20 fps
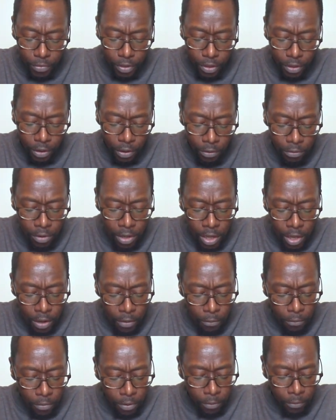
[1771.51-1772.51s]
You know,
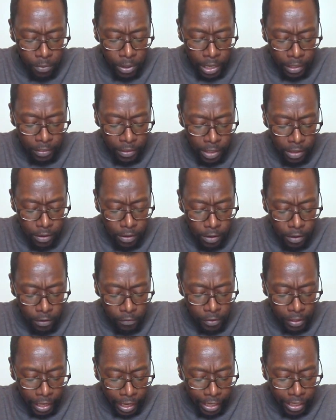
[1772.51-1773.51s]
when I think
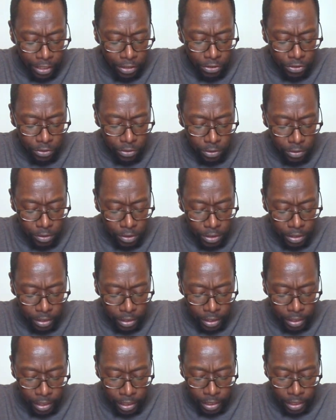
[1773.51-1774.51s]
of the angels
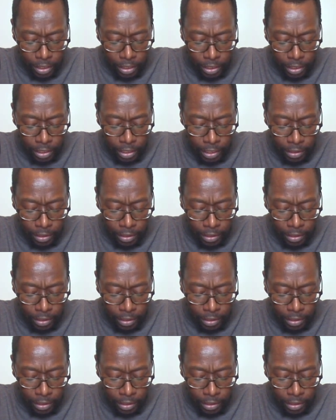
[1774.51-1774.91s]
and